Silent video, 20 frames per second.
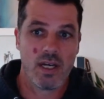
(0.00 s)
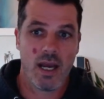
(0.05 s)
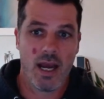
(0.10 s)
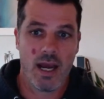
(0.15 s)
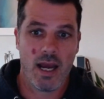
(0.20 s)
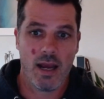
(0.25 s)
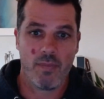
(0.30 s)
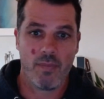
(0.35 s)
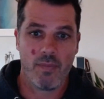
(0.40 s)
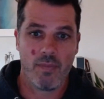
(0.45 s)

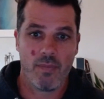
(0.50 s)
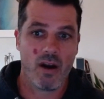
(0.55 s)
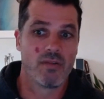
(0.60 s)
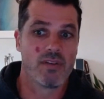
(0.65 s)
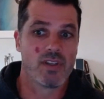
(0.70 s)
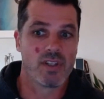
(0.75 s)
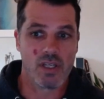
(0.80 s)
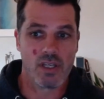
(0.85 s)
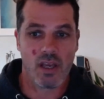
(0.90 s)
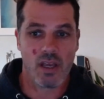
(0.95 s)
And
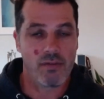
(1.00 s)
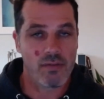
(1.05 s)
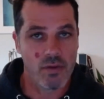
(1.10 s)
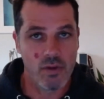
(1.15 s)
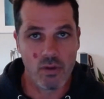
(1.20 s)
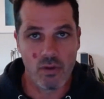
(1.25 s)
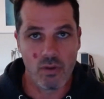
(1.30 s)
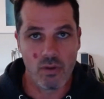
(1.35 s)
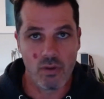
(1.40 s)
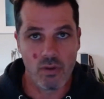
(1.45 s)
obviously,
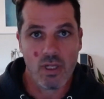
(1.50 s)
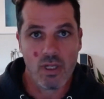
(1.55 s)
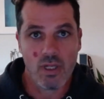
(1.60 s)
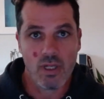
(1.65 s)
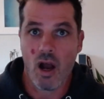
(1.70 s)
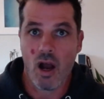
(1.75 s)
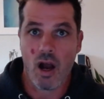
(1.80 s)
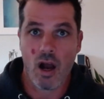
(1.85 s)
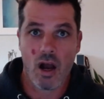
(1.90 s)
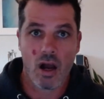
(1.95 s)
if you
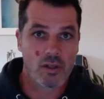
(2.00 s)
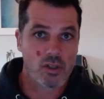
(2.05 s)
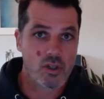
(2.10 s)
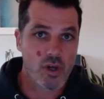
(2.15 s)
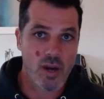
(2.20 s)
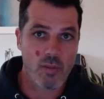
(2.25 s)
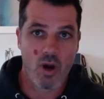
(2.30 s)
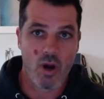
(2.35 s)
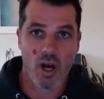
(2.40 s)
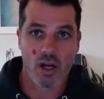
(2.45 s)
are
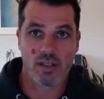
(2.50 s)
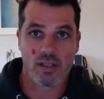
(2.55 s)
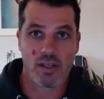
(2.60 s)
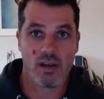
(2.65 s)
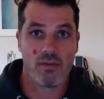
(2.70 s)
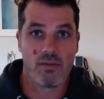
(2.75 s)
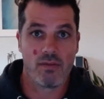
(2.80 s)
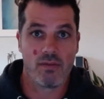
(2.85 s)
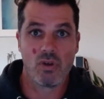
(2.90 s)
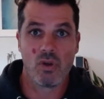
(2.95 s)
trademarked
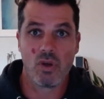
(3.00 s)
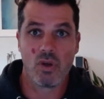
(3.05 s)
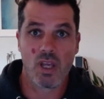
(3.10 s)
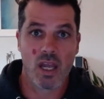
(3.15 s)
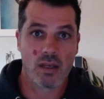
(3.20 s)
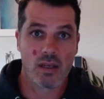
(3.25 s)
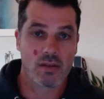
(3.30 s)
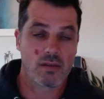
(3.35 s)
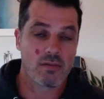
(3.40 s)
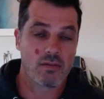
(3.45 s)
and if you do
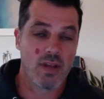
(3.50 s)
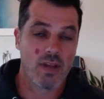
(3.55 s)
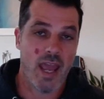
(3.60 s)
get